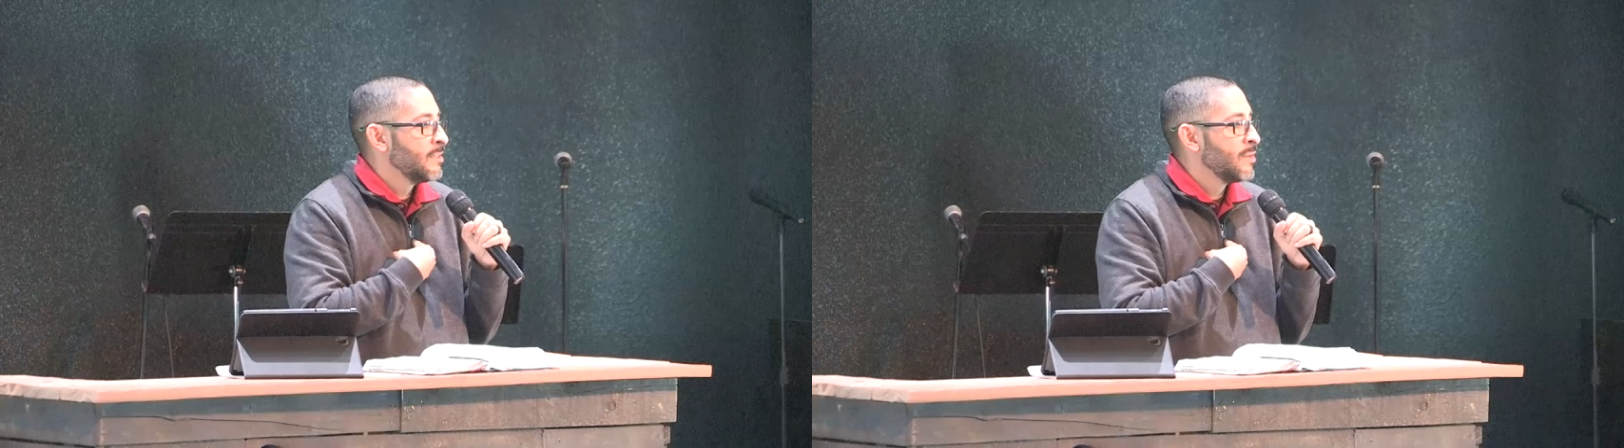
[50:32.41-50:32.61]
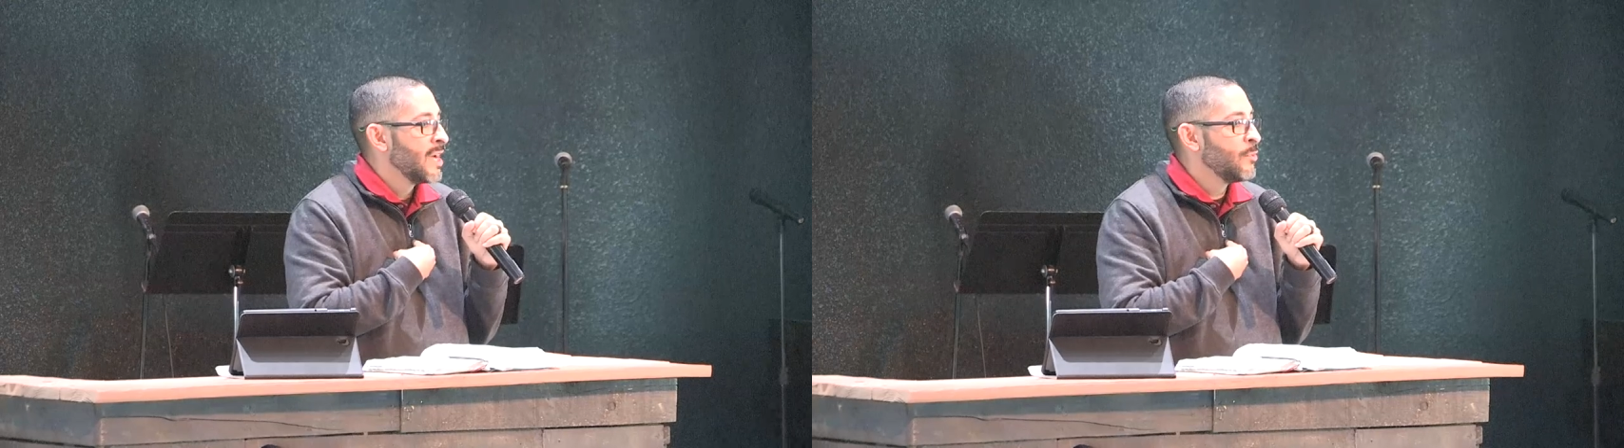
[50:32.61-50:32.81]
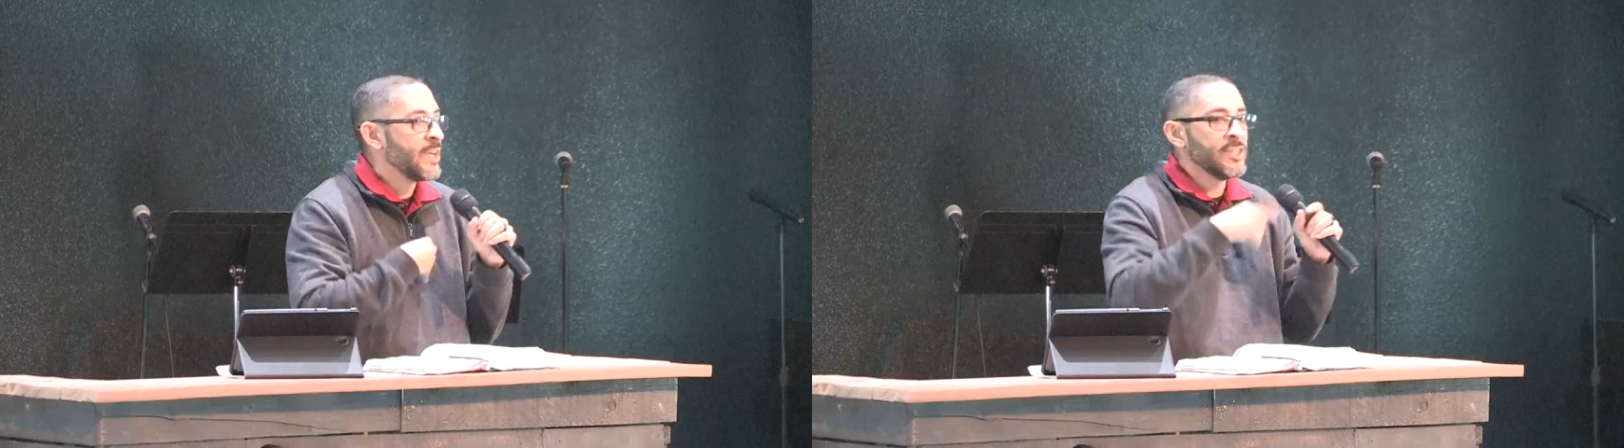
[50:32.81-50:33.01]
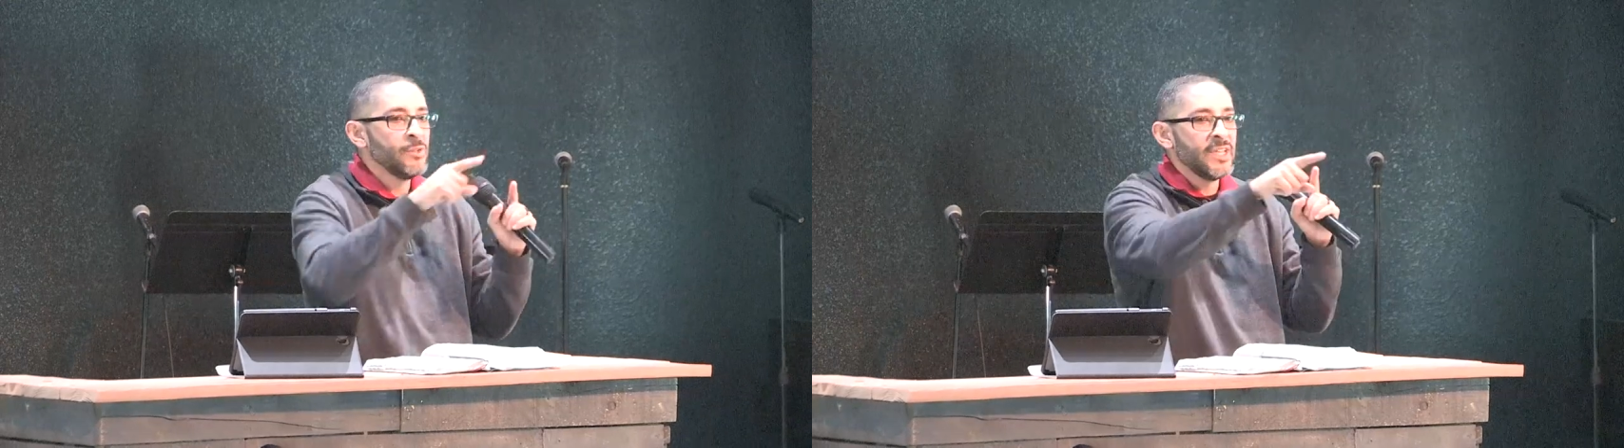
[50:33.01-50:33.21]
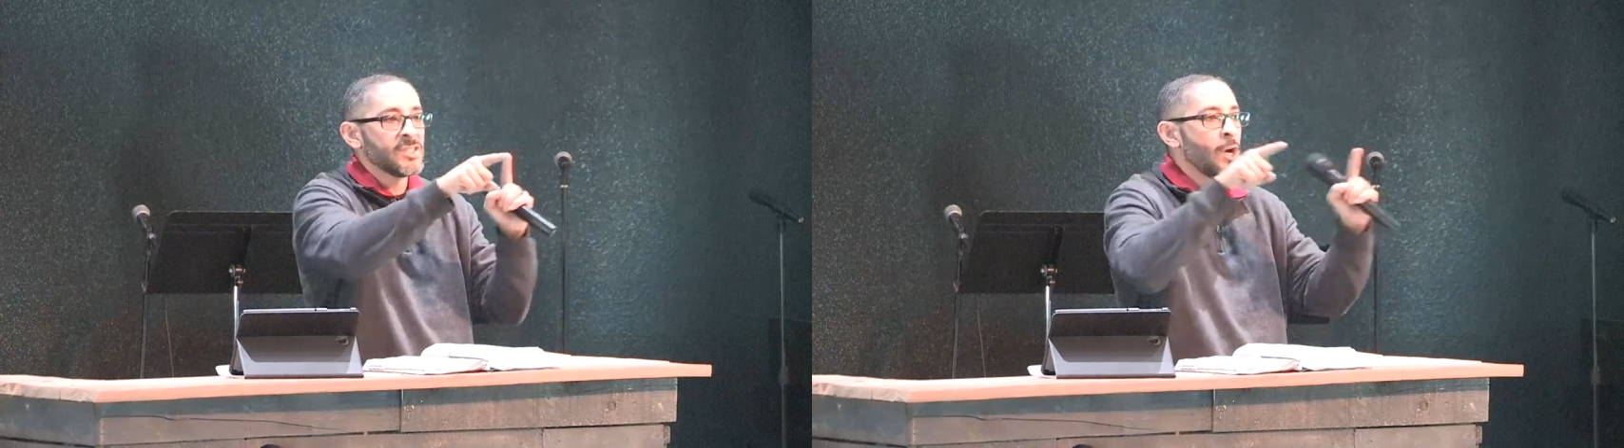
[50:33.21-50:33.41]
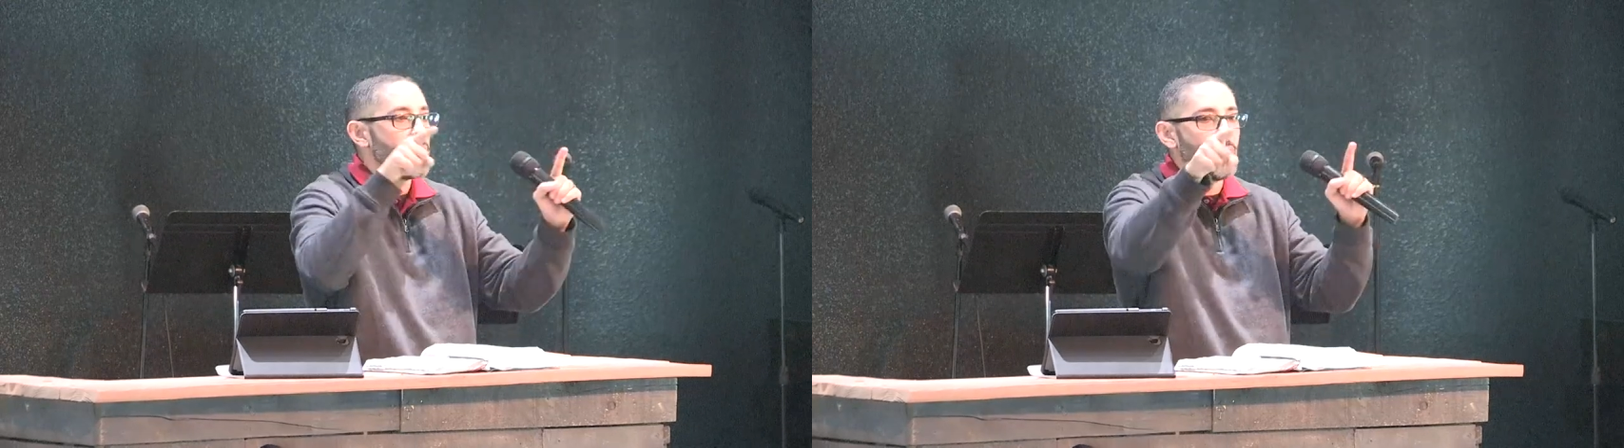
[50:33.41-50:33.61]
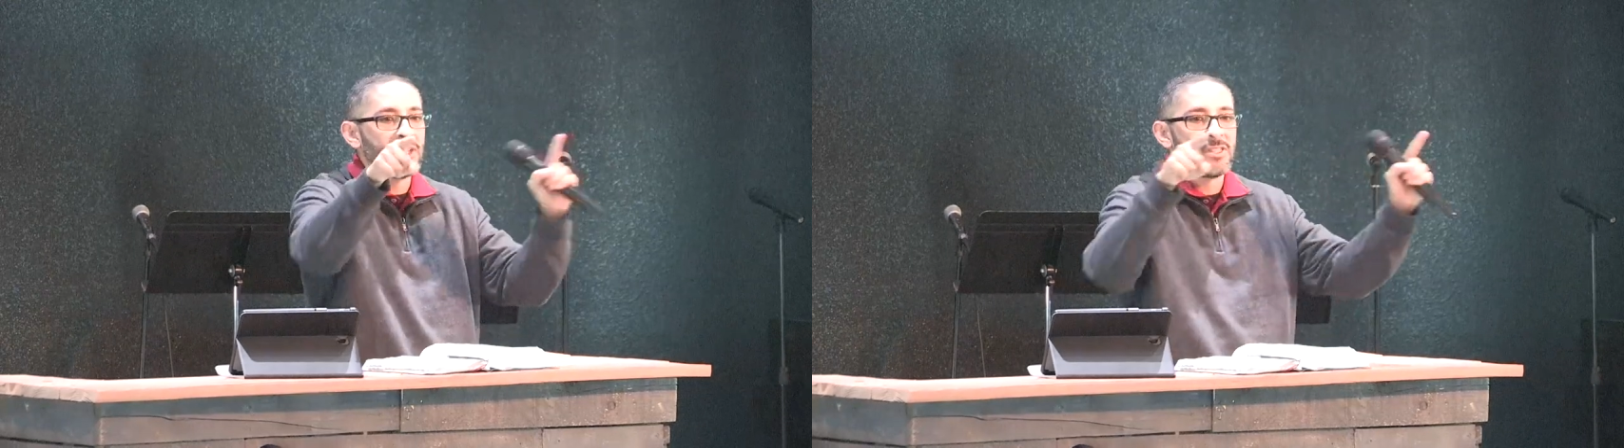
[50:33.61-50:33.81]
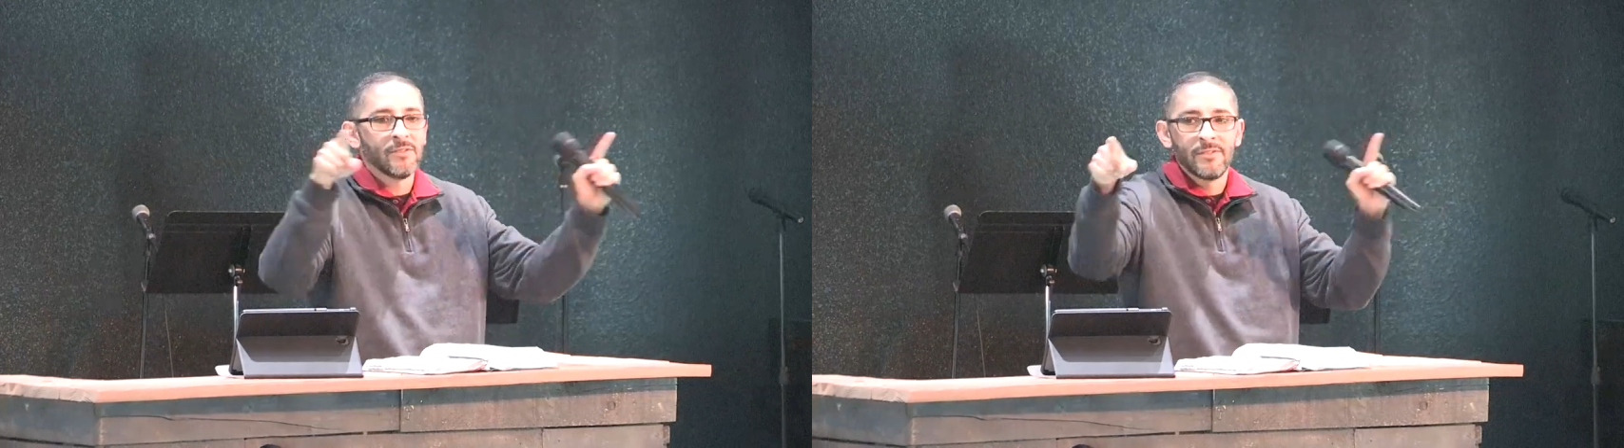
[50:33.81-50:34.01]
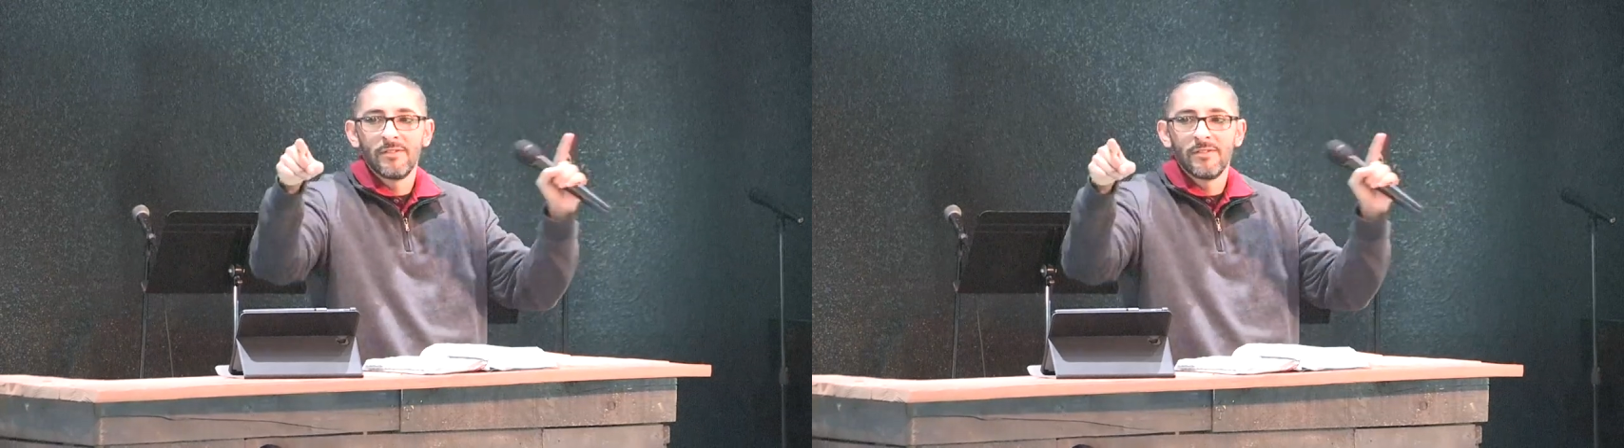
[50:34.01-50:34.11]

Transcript: Right? We can do this all we want to.